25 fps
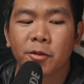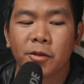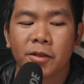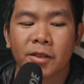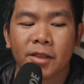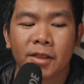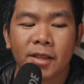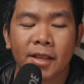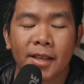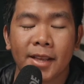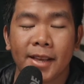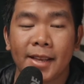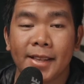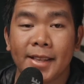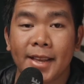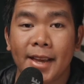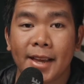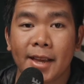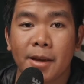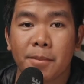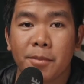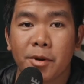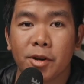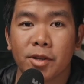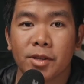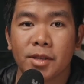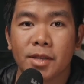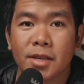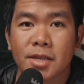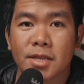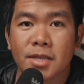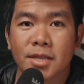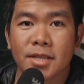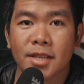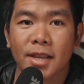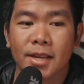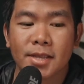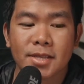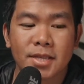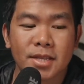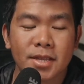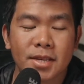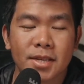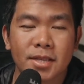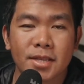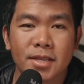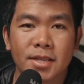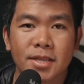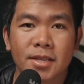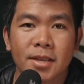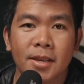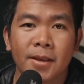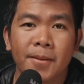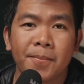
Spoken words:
that I like about this lens is